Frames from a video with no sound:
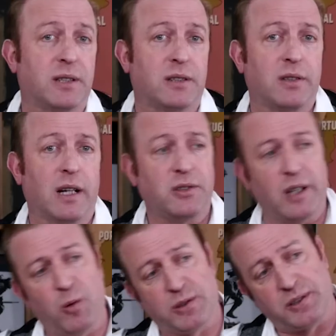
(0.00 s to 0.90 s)
success,
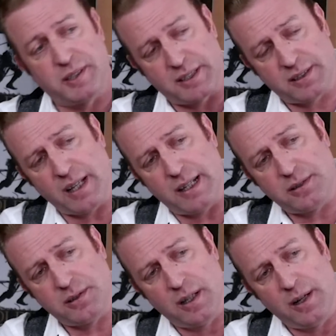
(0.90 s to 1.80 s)
it was a
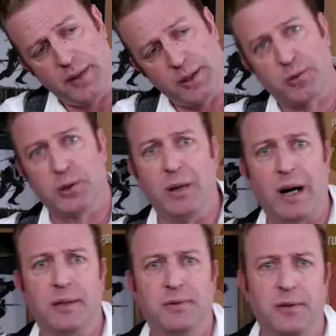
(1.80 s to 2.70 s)
success that grew
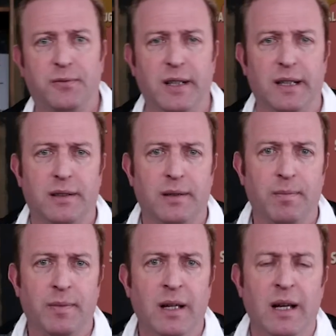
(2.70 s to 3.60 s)
out of defeat.
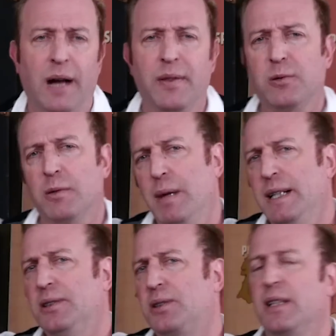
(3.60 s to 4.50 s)
And there were
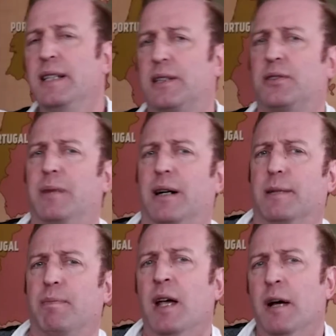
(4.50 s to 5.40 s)
many cynics about
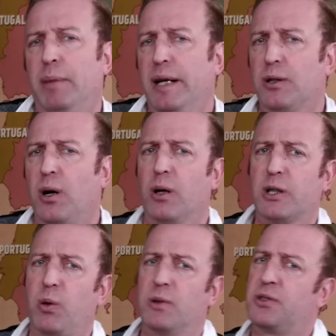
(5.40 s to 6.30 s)
it. Peter
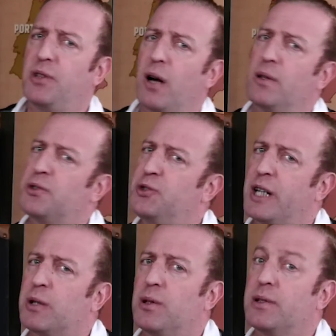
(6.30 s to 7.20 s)
Hart quotes Douglas
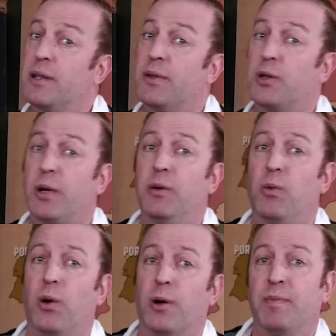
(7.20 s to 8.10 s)
Gerald in The Great
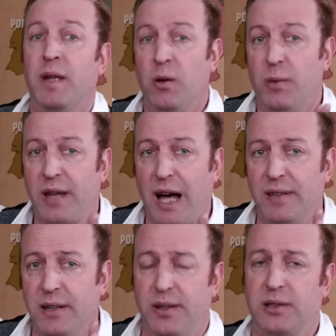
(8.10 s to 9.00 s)
War with
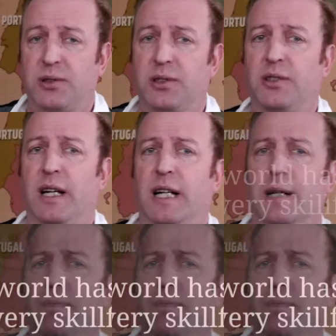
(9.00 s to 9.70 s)
having this to say,